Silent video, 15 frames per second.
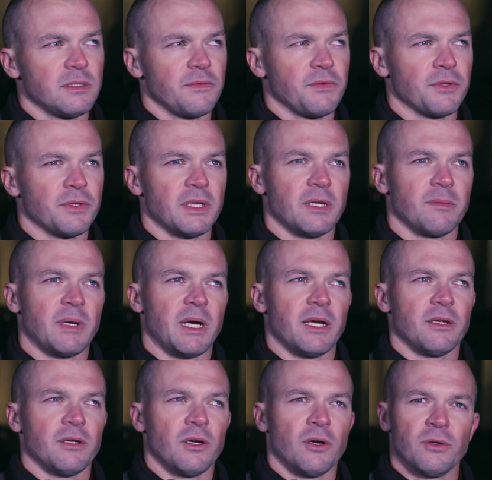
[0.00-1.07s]
if you're thinking
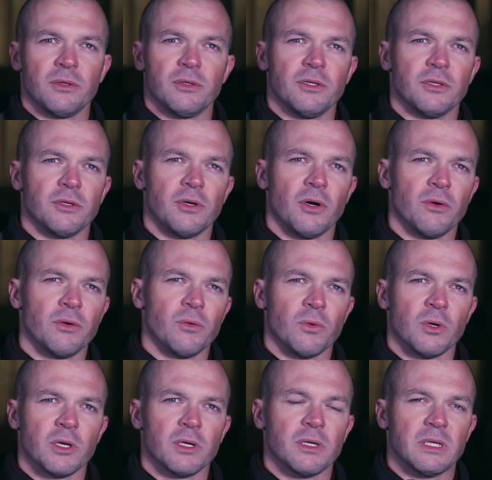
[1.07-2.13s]
about it, go to, you know going to
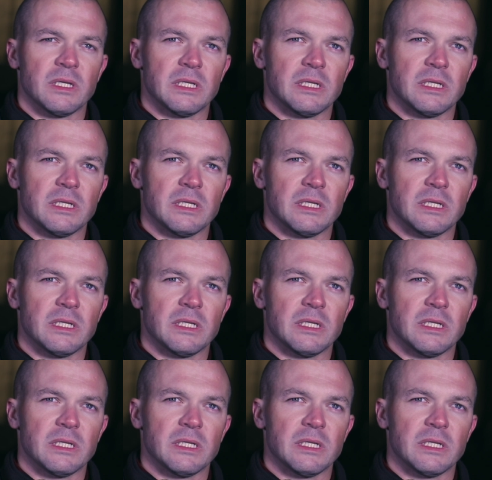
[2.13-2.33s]
work